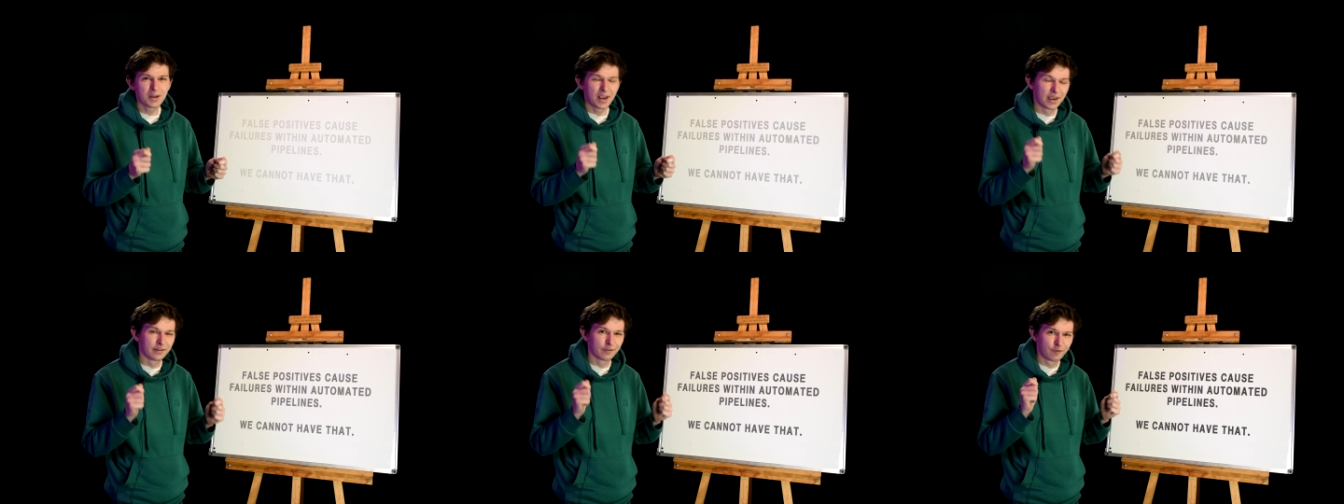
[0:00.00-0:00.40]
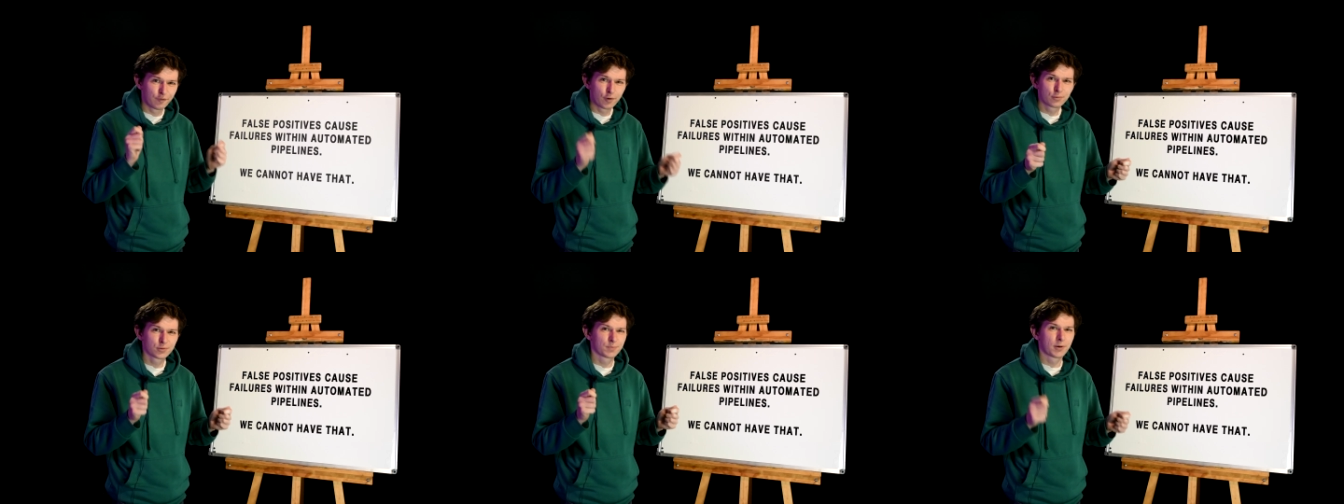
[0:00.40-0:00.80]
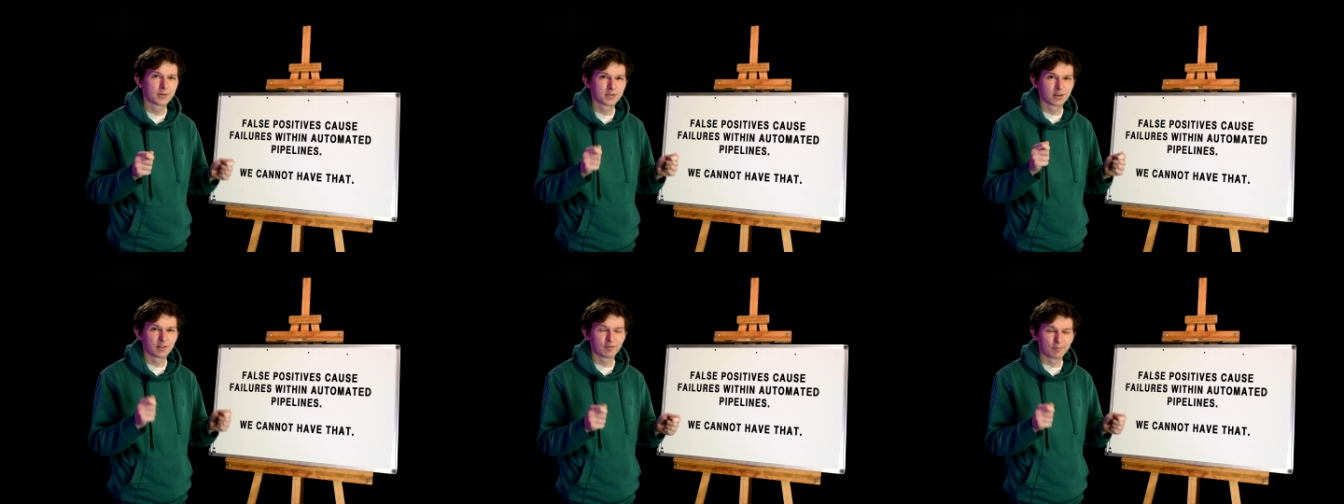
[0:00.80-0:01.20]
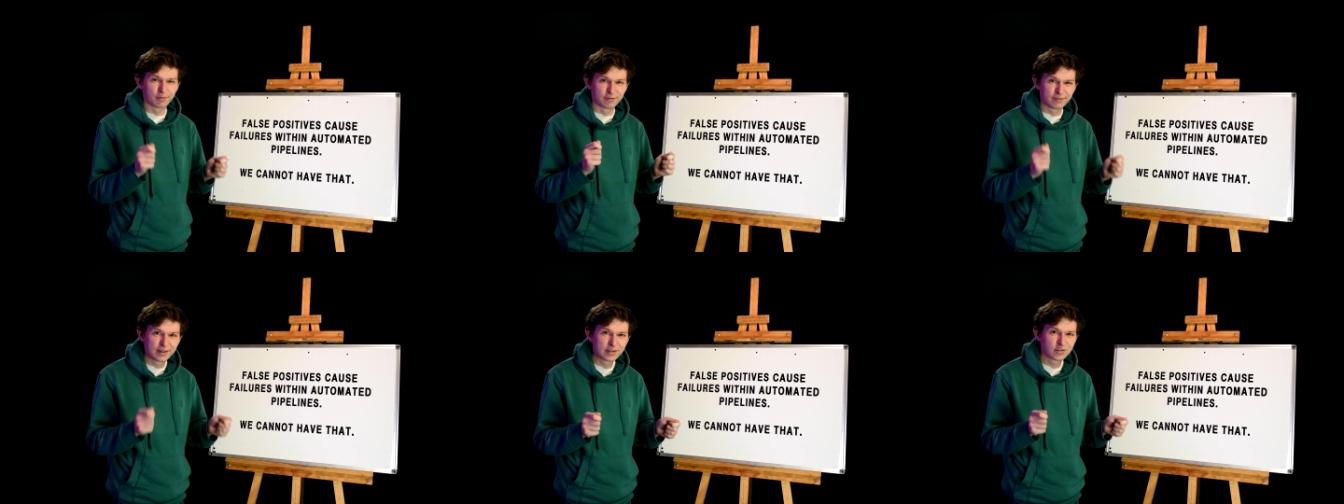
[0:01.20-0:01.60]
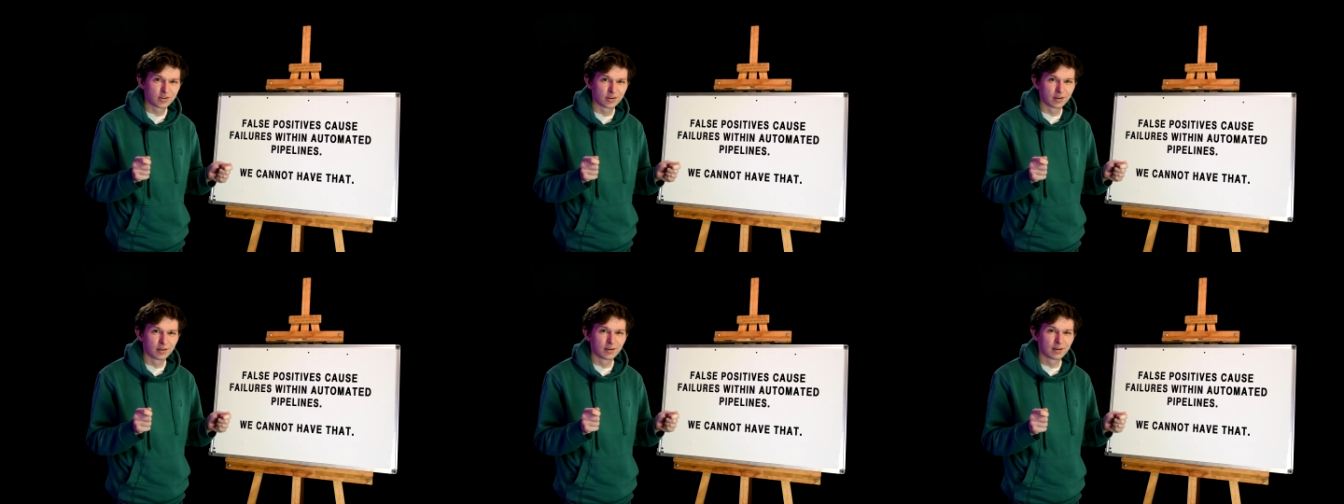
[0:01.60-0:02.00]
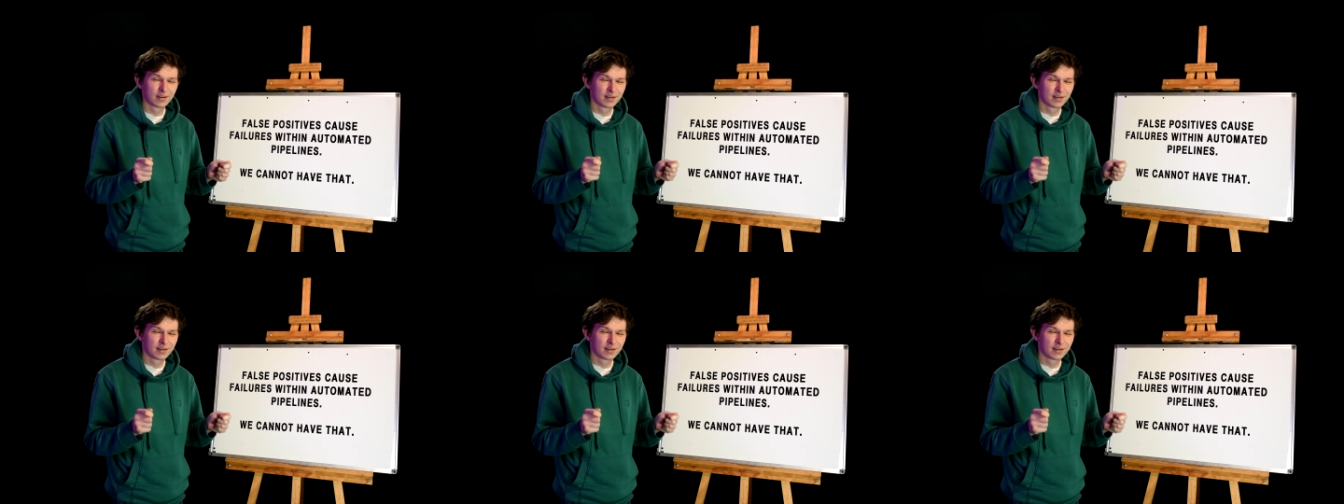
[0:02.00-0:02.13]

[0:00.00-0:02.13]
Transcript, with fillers: And false positive prevention